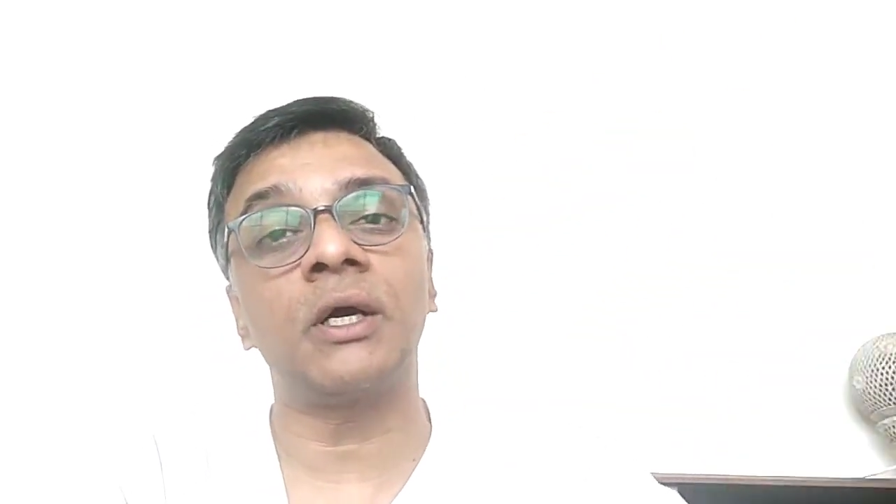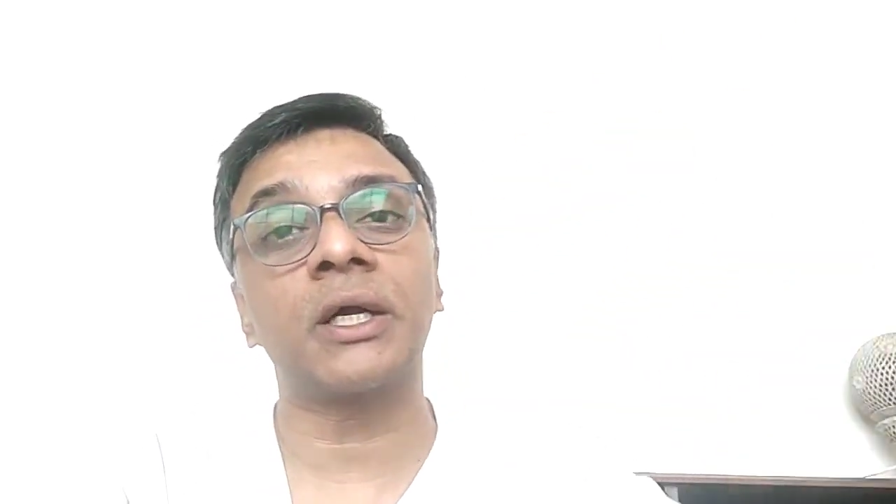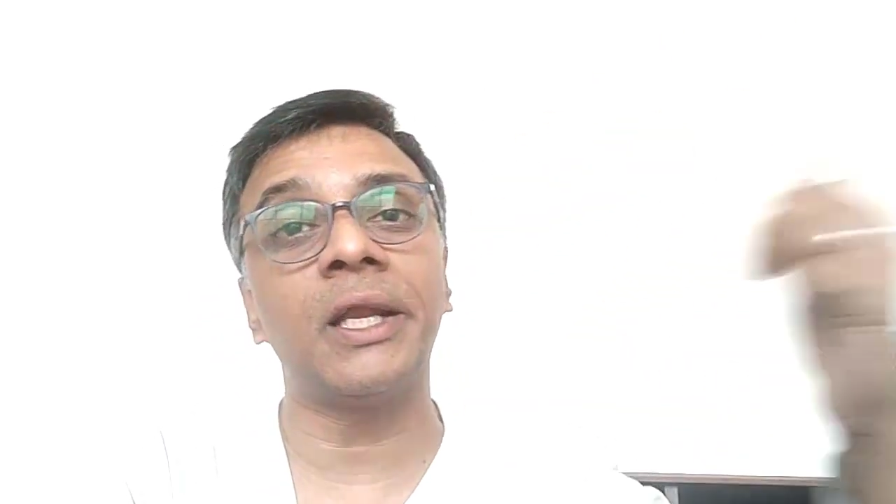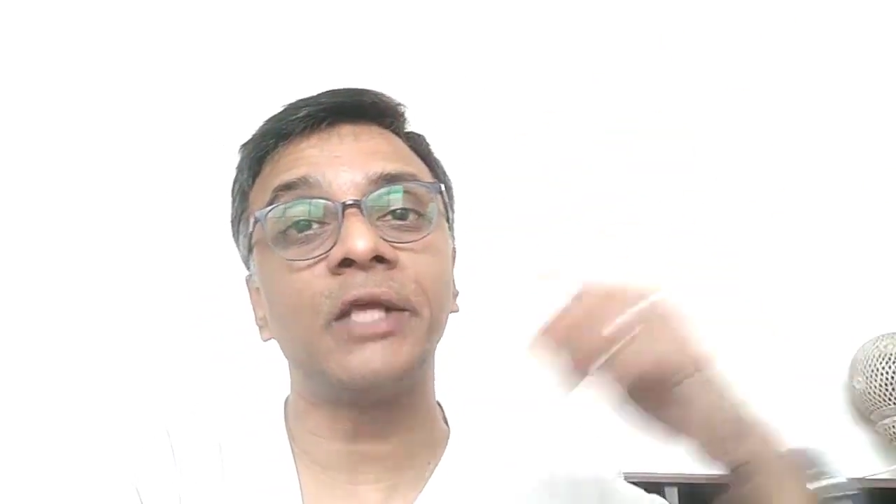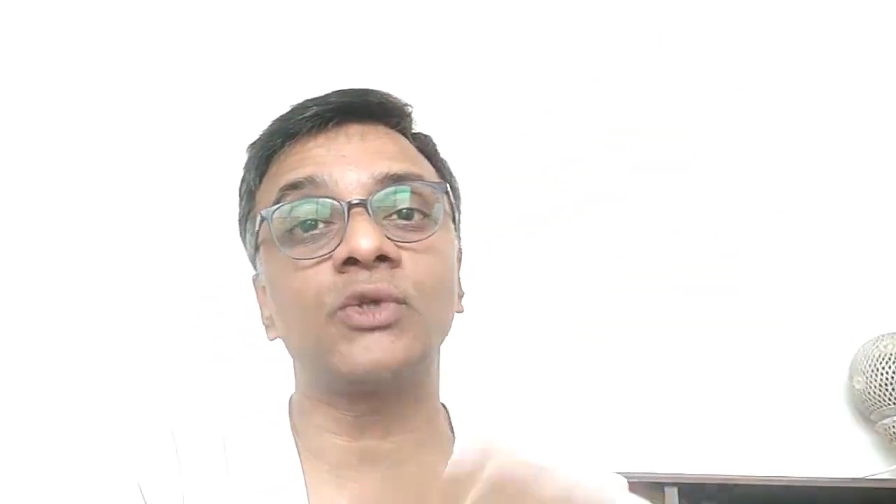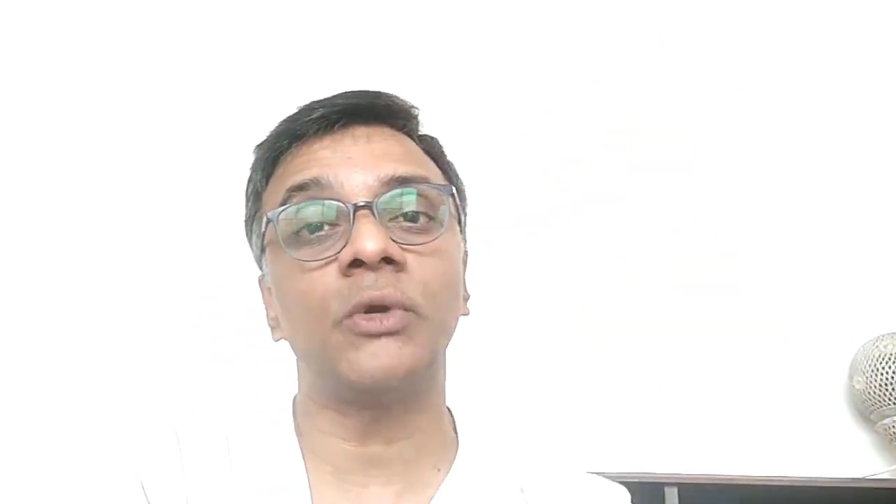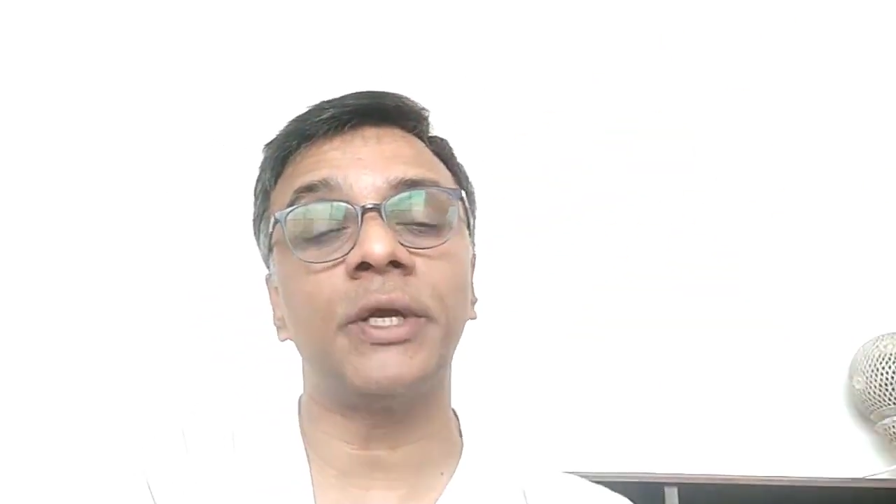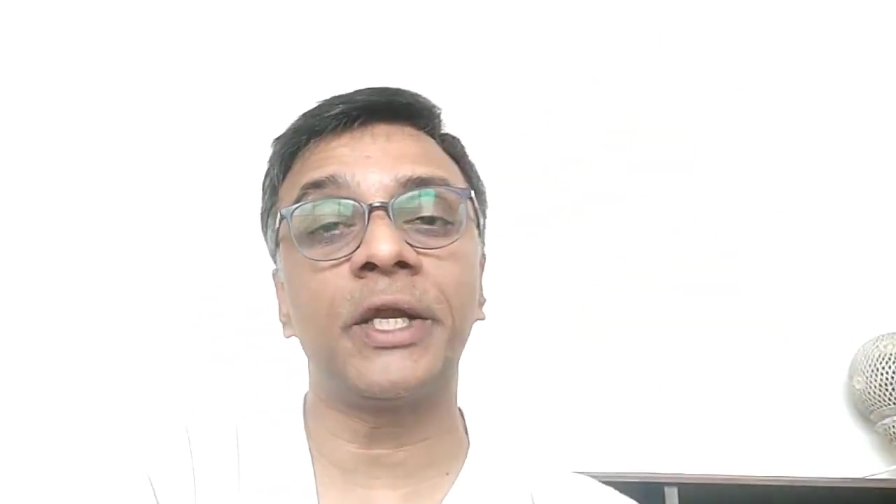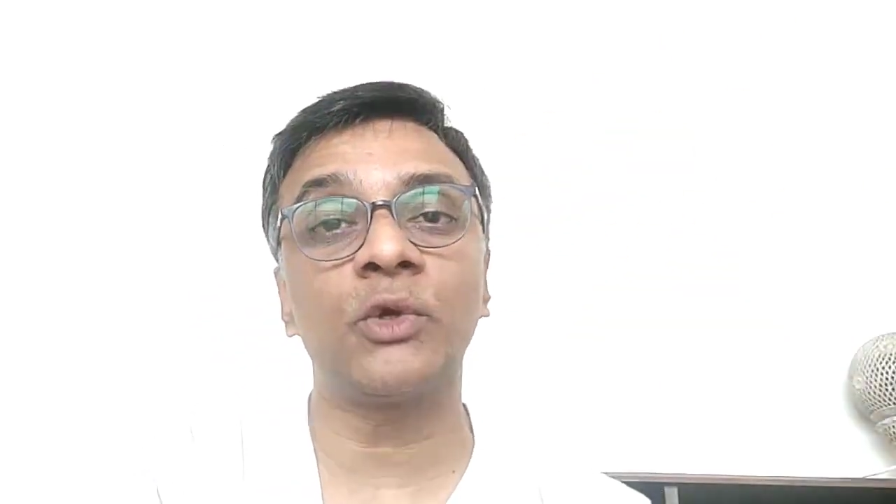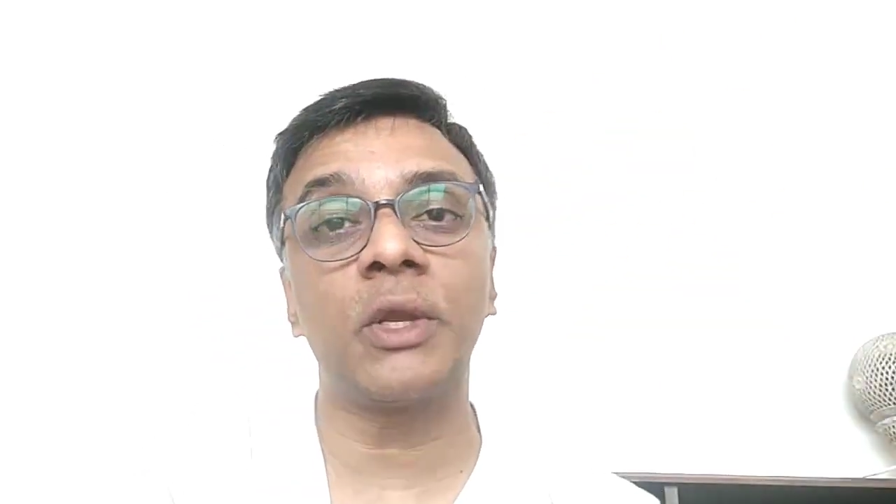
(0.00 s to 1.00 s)
colleagues on a
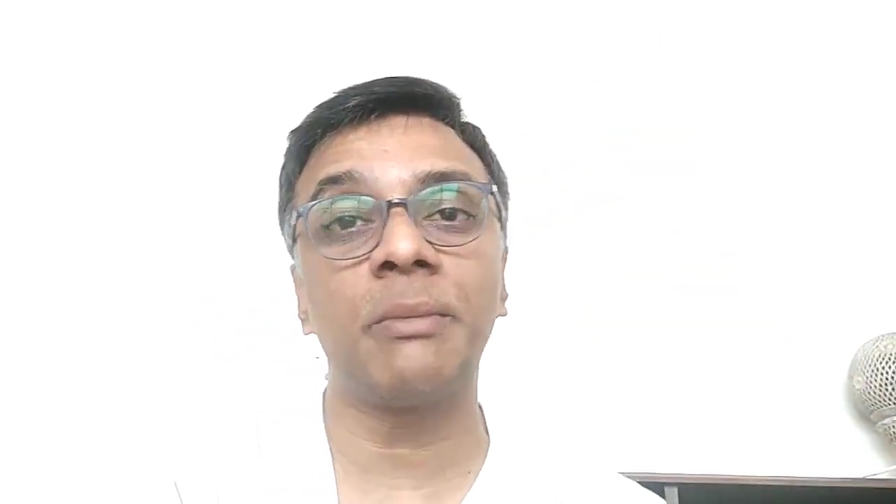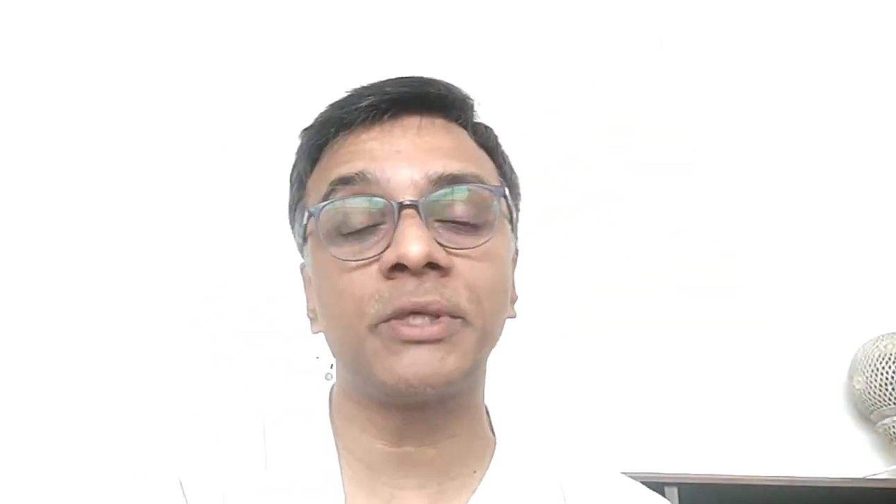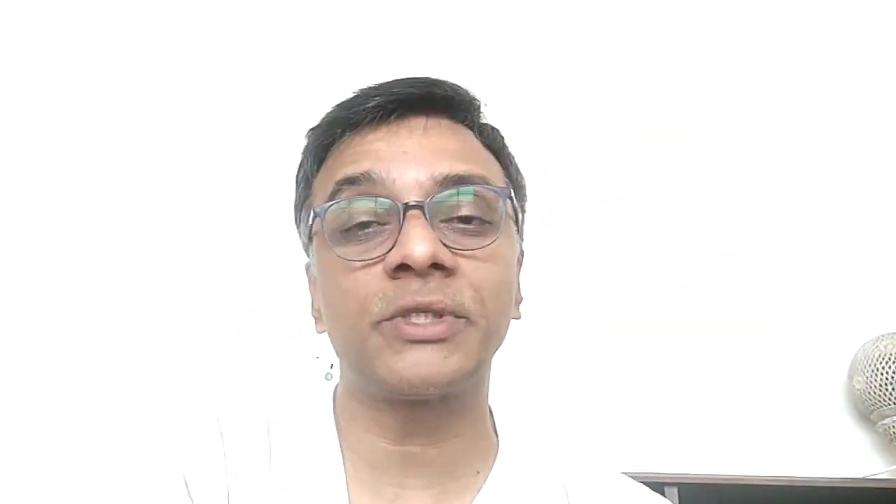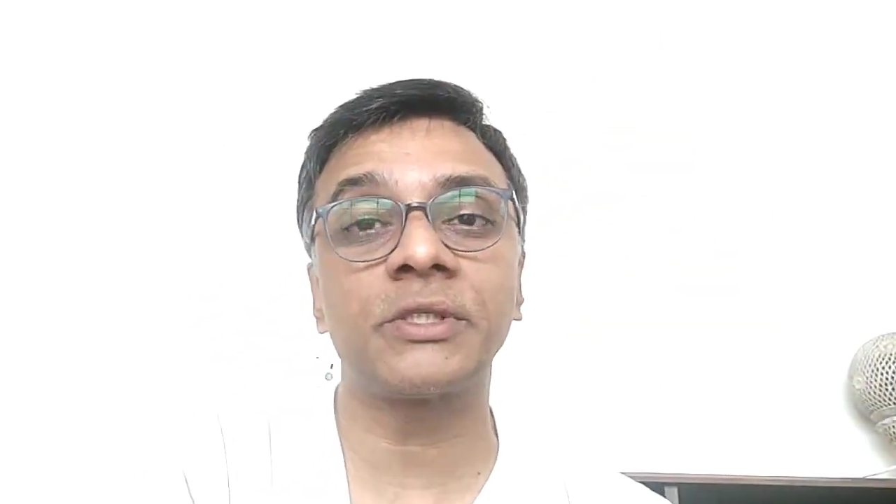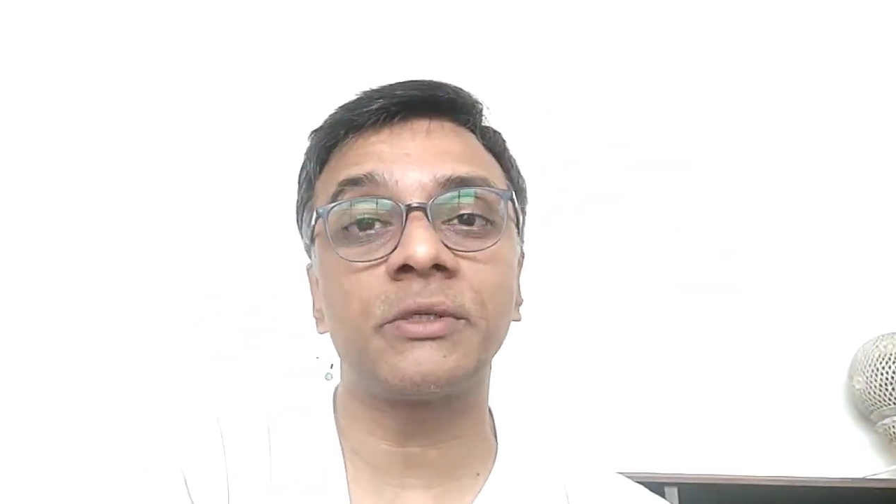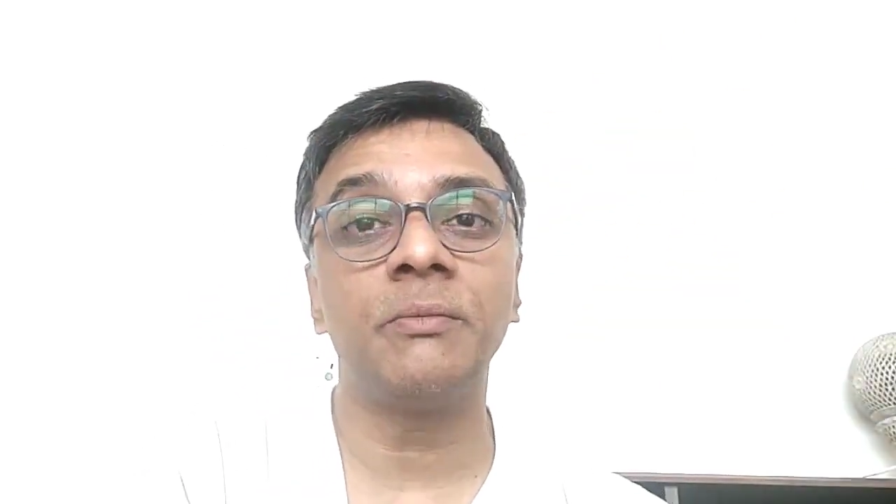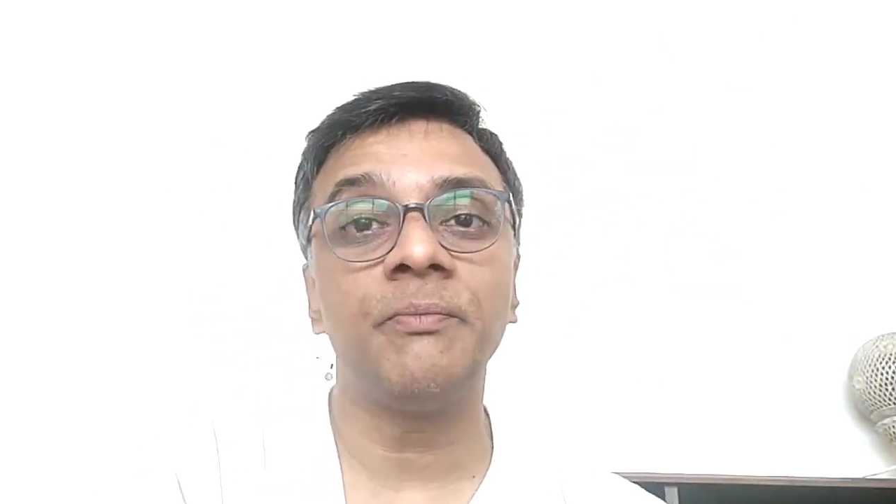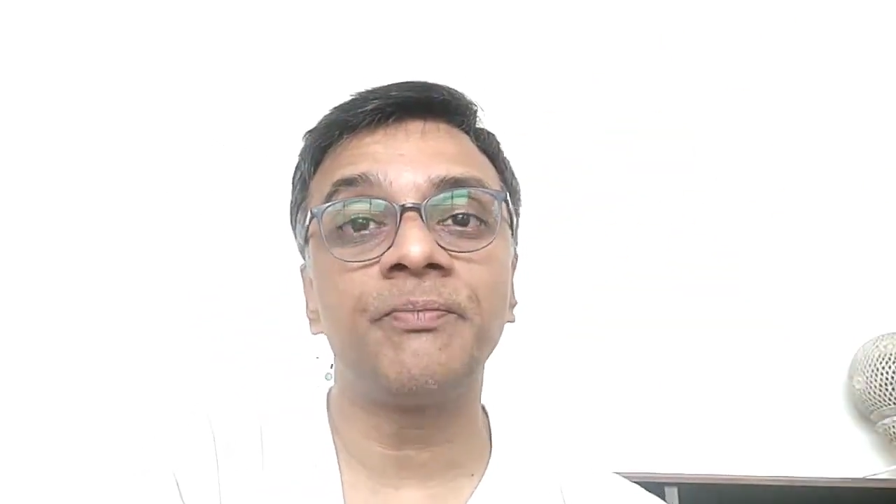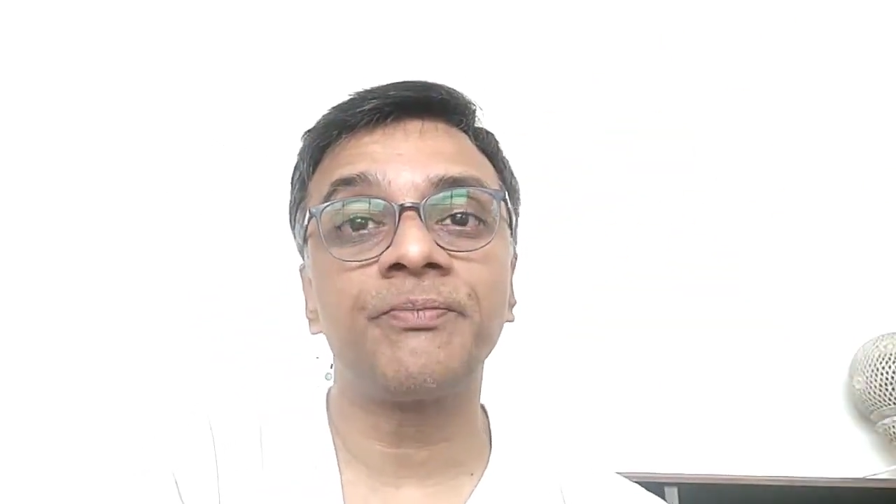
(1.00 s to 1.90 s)
day-to-day basis.